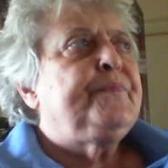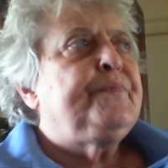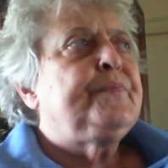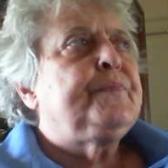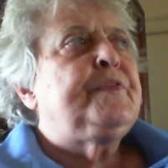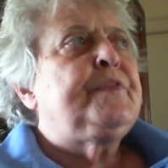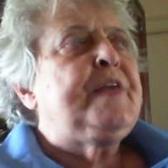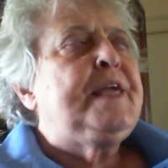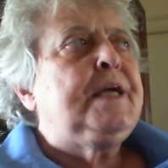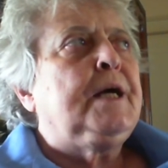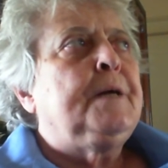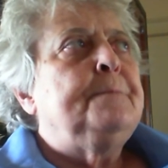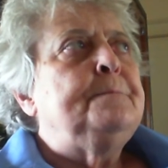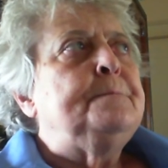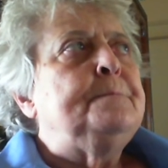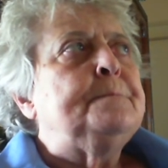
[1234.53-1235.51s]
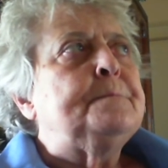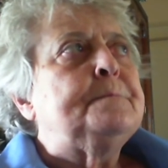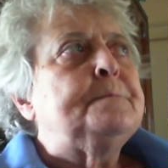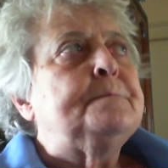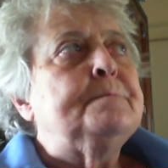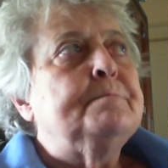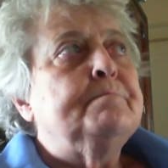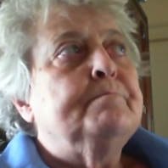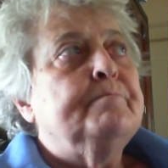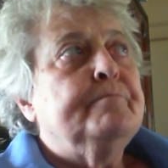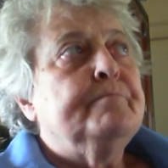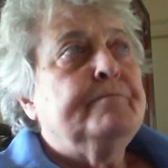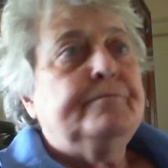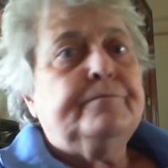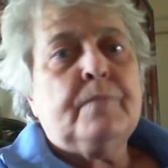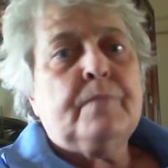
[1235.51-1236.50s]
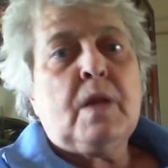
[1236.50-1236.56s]
the
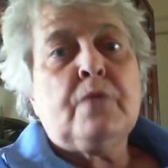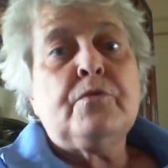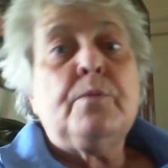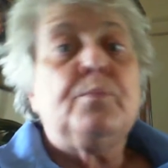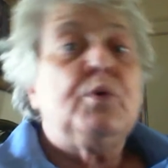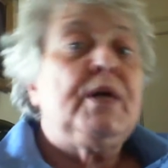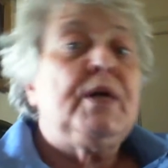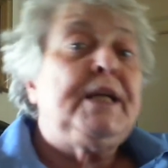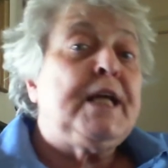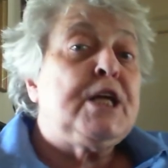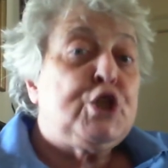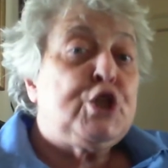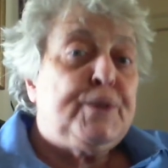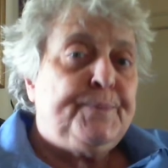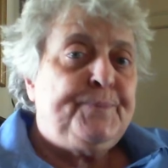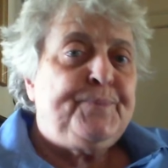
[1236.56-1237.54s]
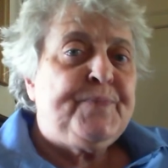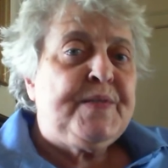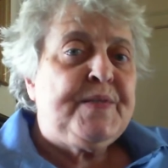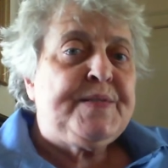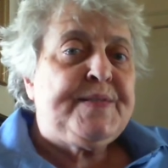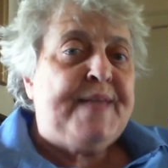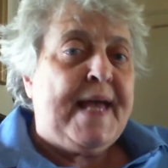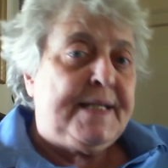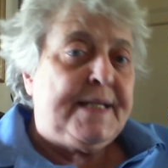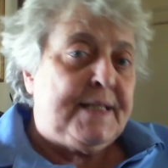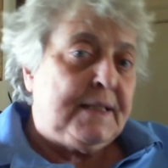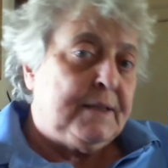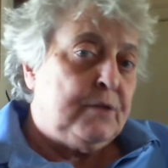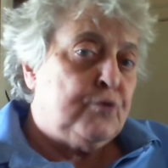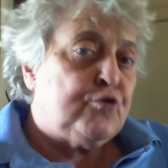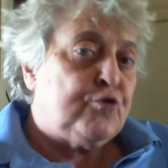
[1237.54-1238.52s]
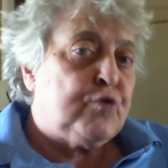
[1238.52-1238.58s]
British signed a
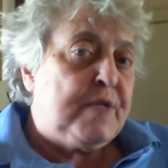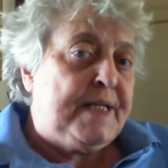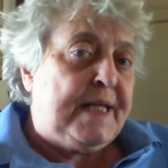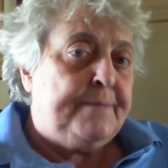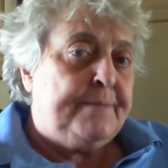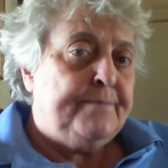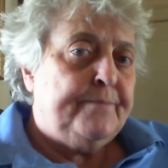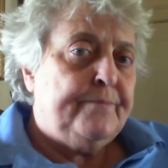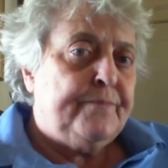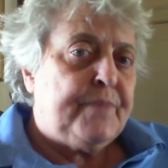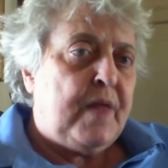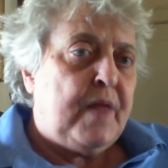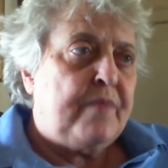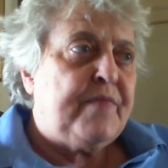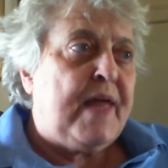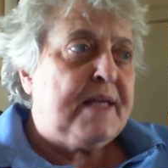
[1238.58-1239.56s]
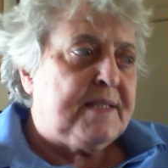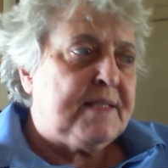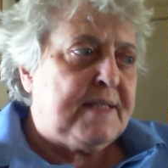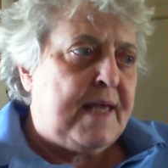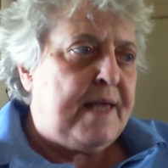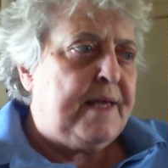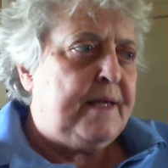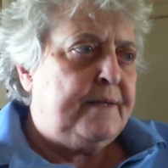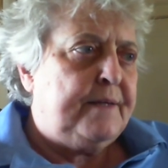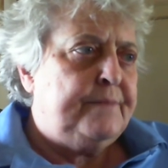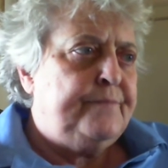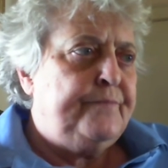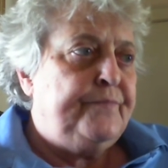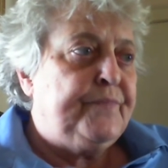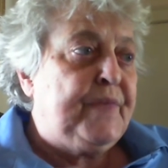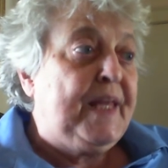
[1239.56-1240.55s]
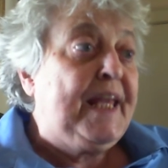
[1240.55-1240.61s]
little treaty that said,
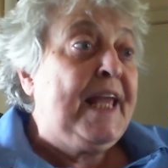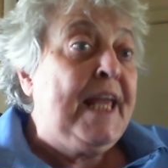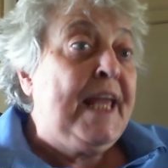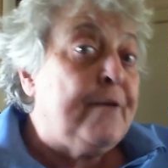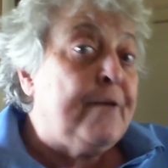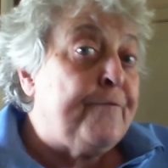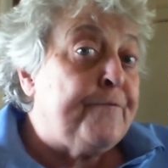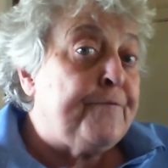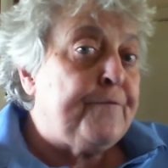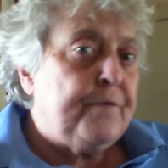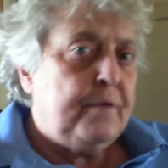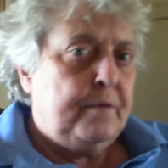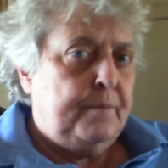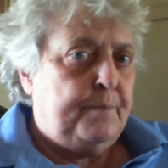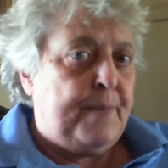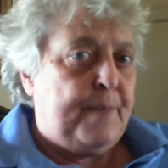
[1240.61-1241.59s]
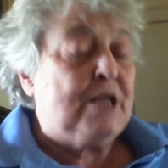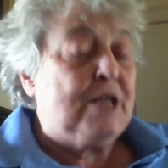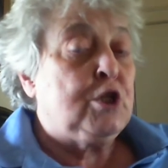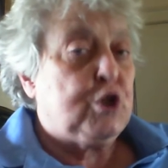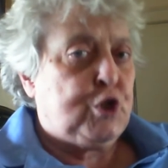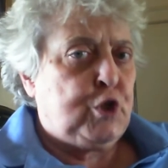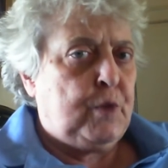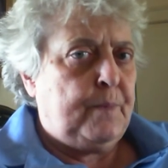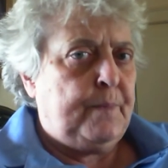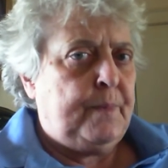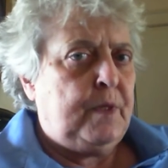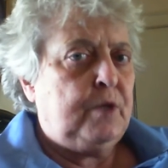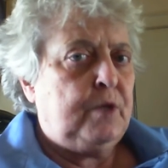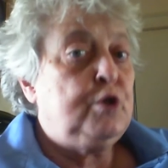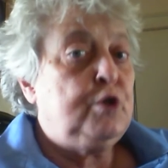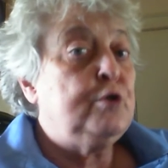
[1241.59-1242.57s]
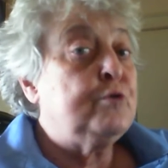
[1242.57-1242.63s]
if Belgium
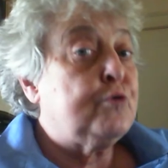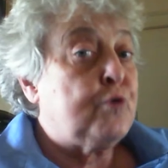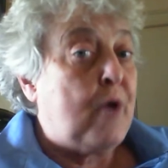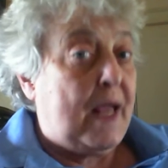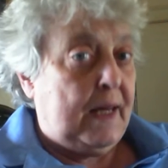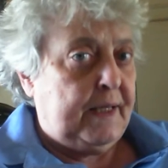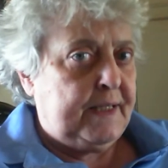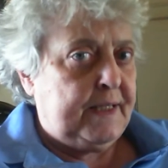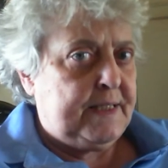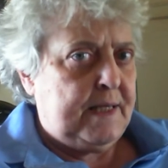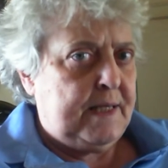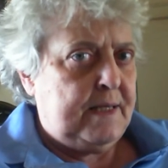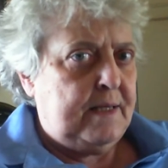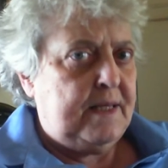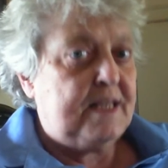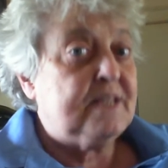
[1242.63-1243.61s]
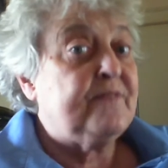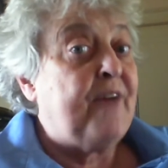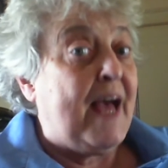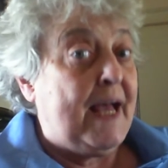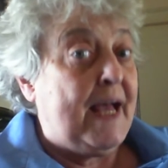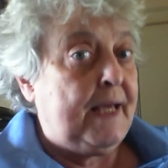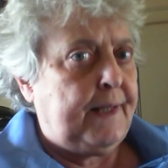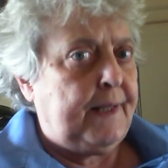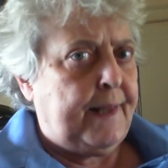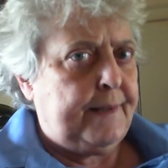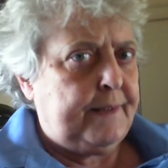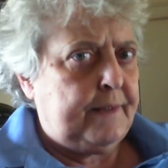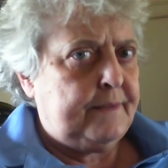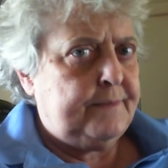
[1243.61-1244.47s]
neutrality is violated,